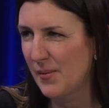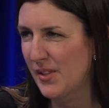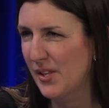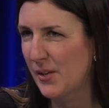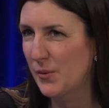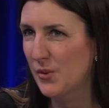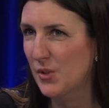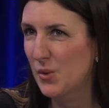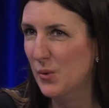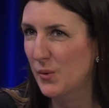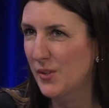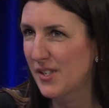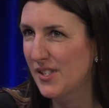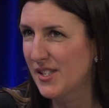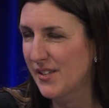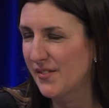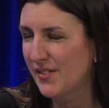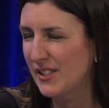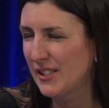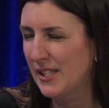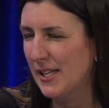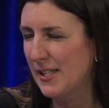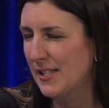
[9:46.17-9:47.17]
I think it was
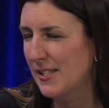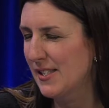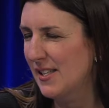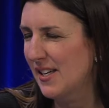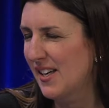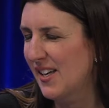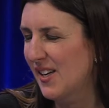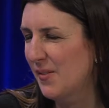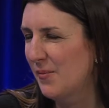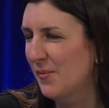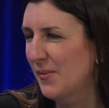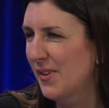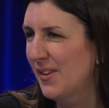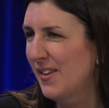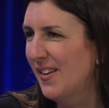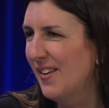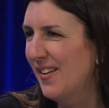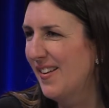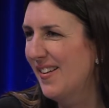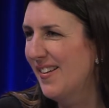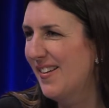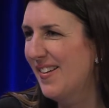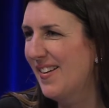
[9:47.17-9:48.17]
27 yeah. last time.
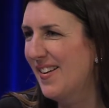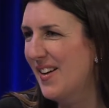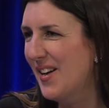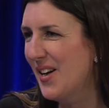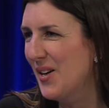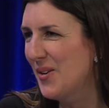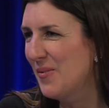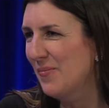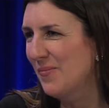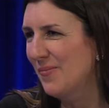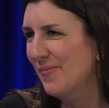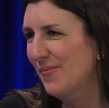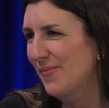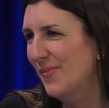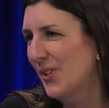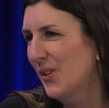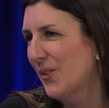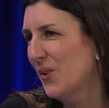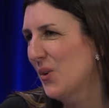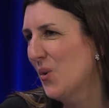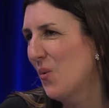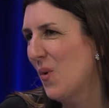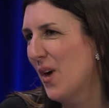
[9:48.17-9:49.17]
Yeah. Um, you
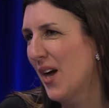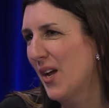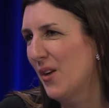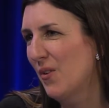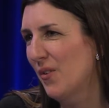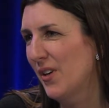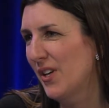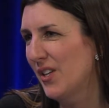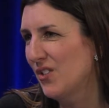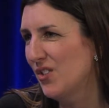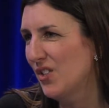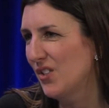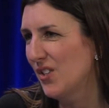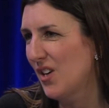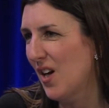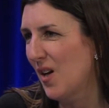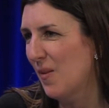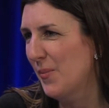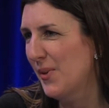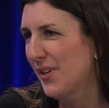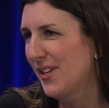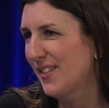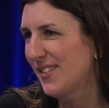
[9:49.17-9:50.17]
know, on a wide range of
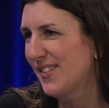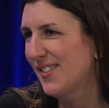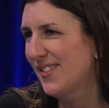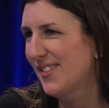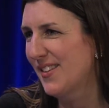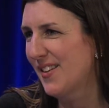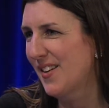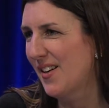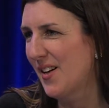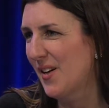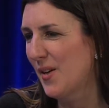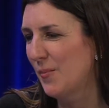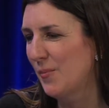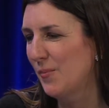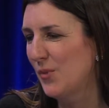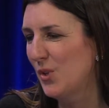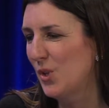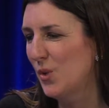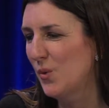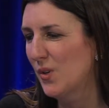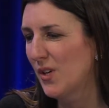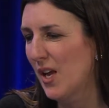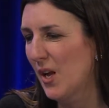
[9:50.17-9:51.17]
topics. Um,
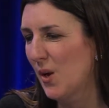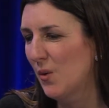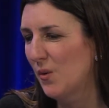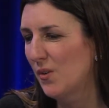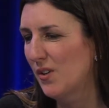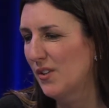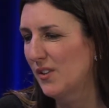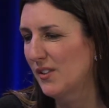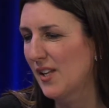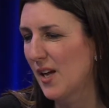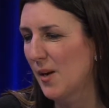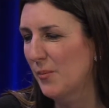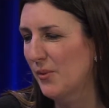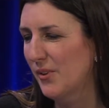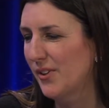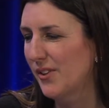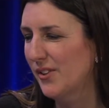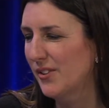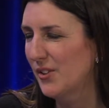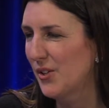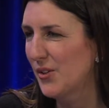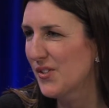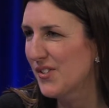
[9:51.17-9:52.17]
you and I
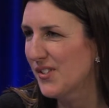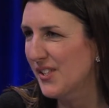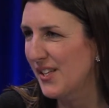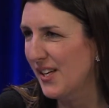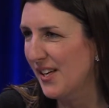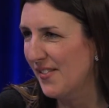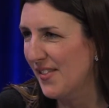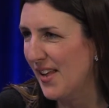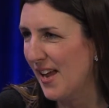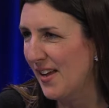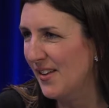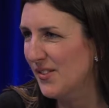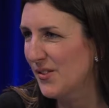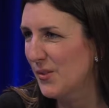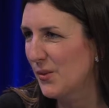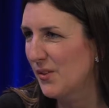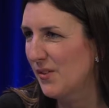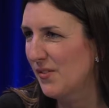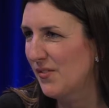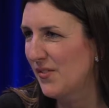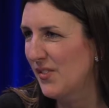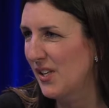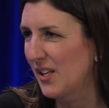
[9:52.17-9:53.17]
collaborate closely on that, sort
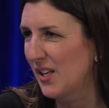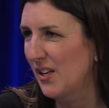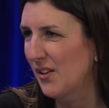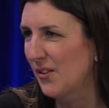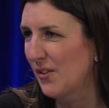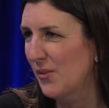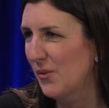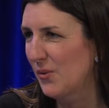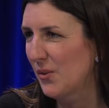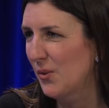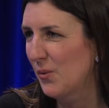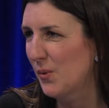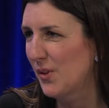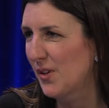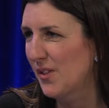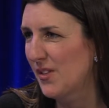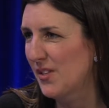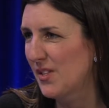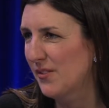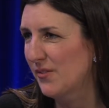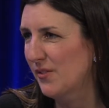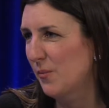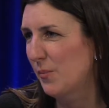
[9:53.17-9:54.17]
mm -hmm. of mm-hmm. thinking through what are
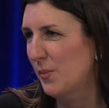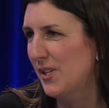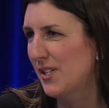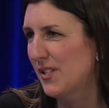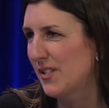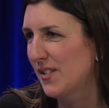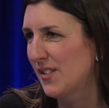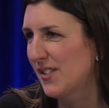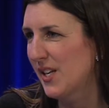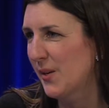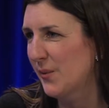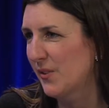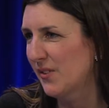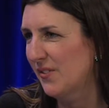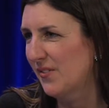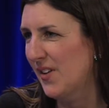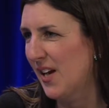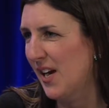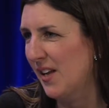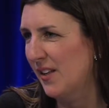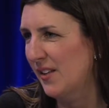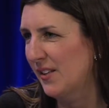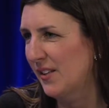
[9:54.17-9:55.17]
the different pieces that we're
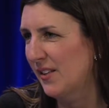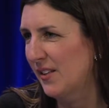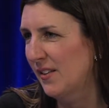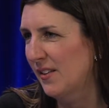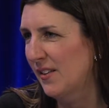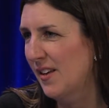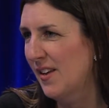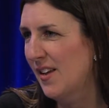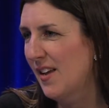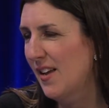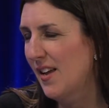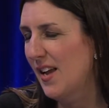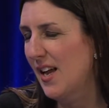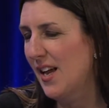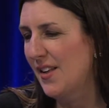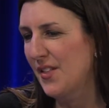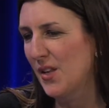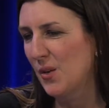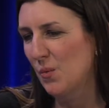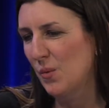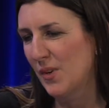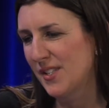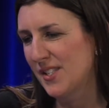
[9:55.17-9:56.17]
filing. And
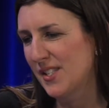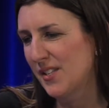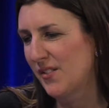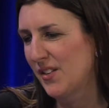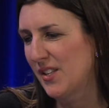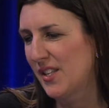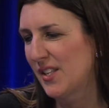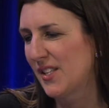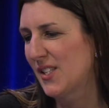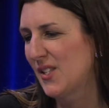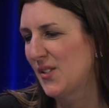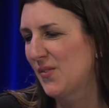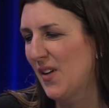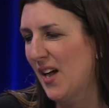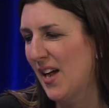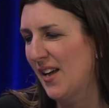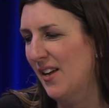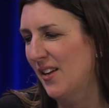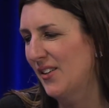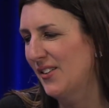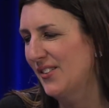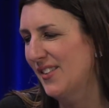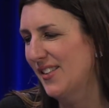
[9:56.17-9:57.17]
then once everything's
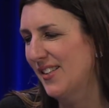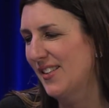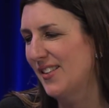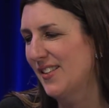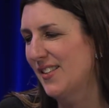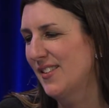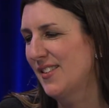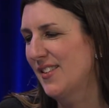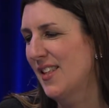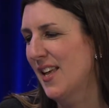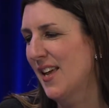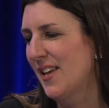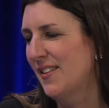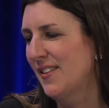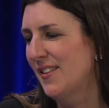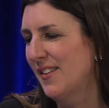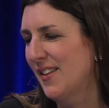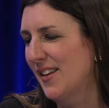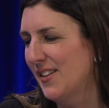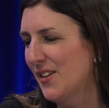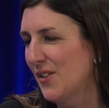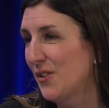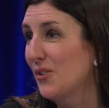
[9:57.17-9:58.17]
filed, it is
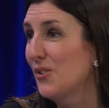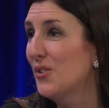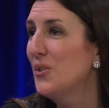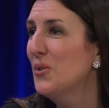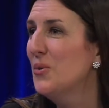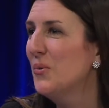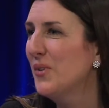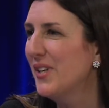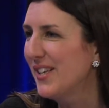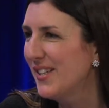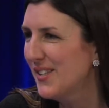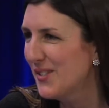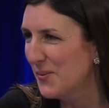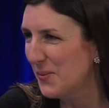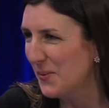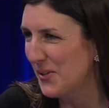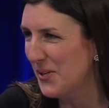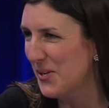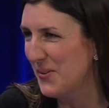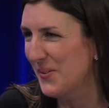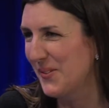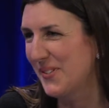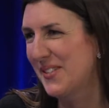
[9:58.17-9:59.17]
then another two weeks
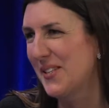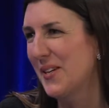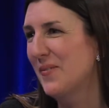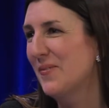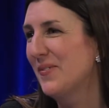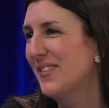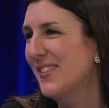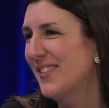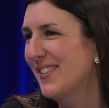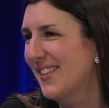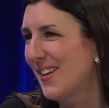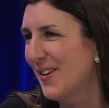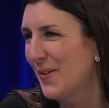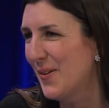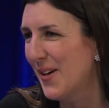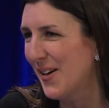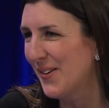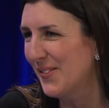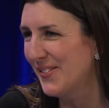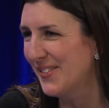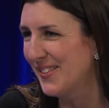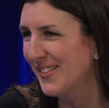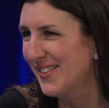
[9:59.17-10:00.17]
where you attempt to go
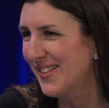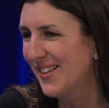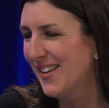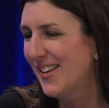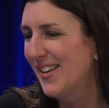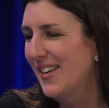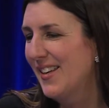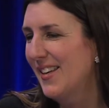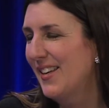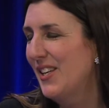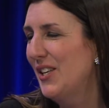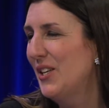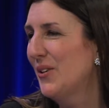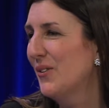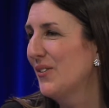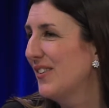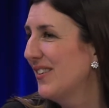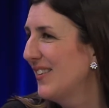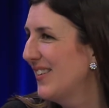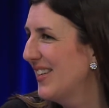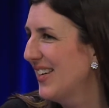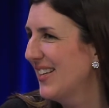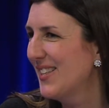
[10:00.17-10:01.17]
out and, you know,
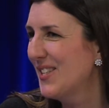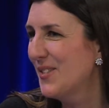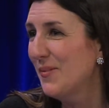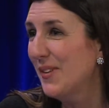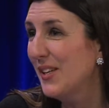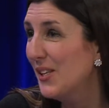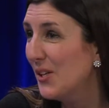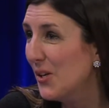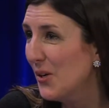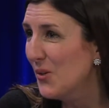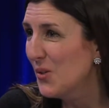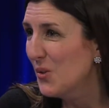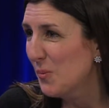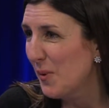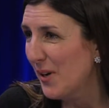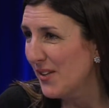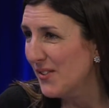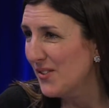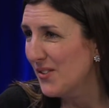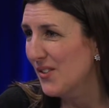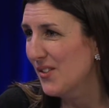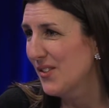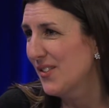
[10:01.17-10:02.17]
get as many
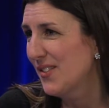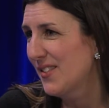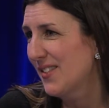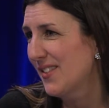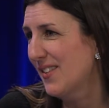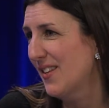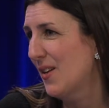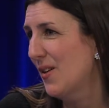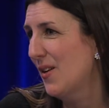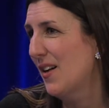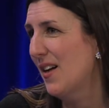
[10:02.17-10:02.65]
co-sponsors yeah.